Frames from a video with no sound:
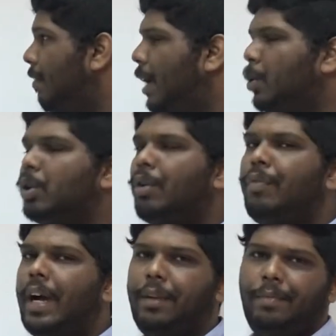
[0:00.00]
values of
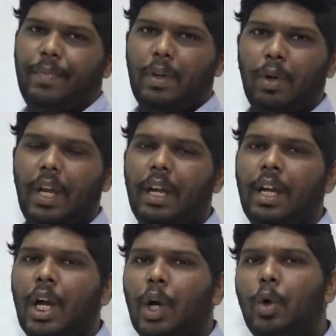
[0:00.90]
y. Okay,
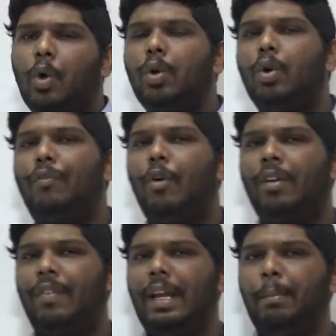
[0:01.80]
don't go for
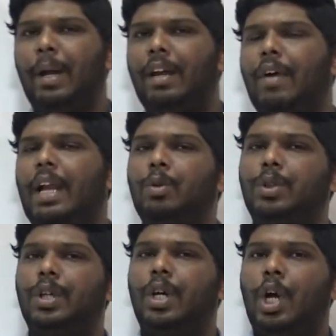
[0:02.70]
very big
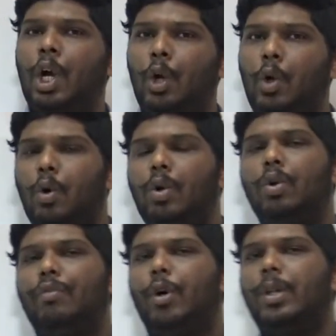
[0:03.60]
values, don't
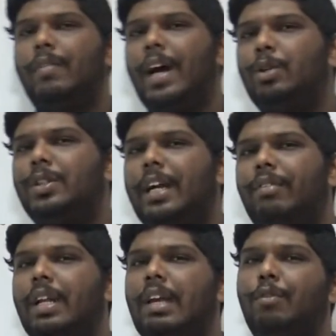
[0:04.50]
go for the values that
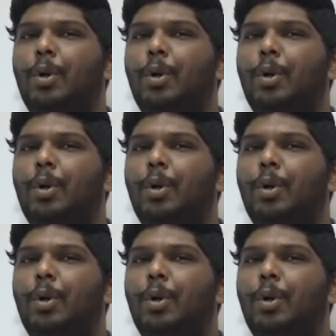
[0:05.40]
will give you